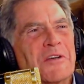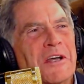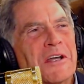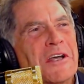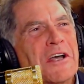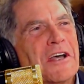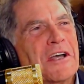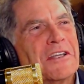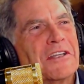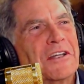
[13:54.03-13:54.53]

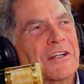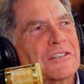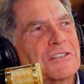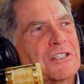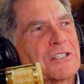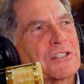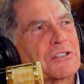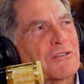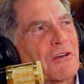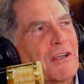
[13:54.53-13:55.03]
Just
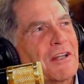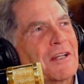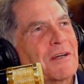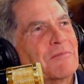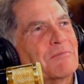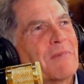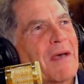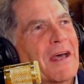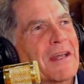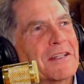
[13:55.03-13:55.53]
straight up
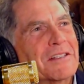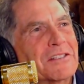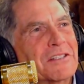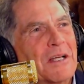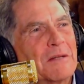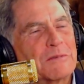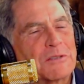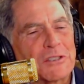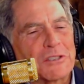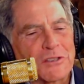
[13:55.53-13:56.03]
bad
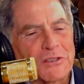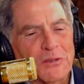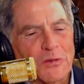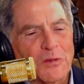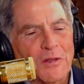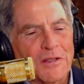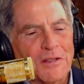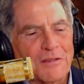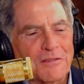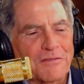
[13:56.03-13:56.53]
assumptions. The
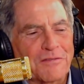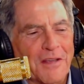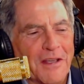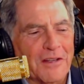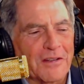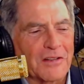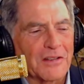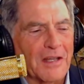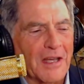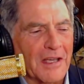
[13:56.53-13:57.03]
one that
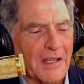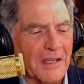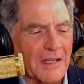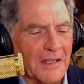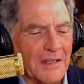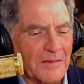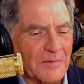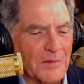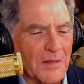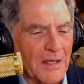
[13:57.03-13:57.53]
failed,
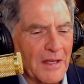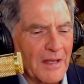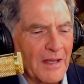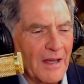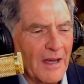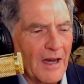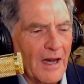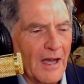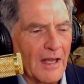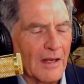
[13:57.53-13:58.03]
I
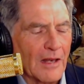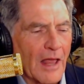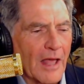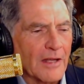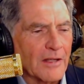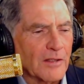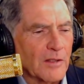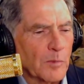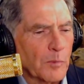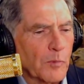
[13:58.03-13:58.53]
liked
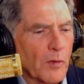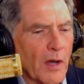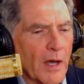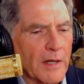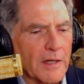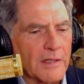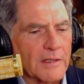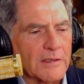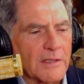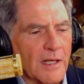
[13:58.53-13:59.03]
the
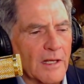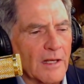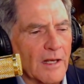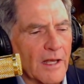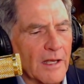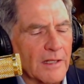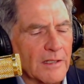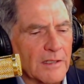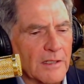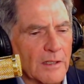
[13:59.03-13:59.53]
product. I
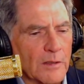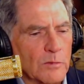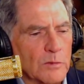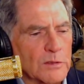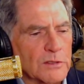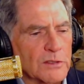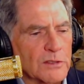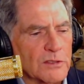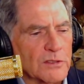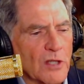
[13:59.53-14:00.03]
liked that it was
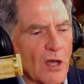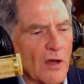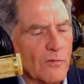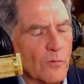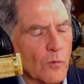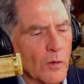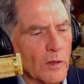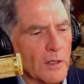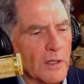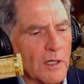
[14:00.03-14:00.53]
a
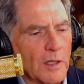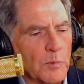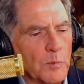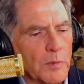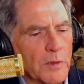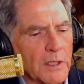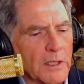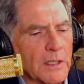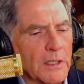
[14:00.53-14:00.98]
software company.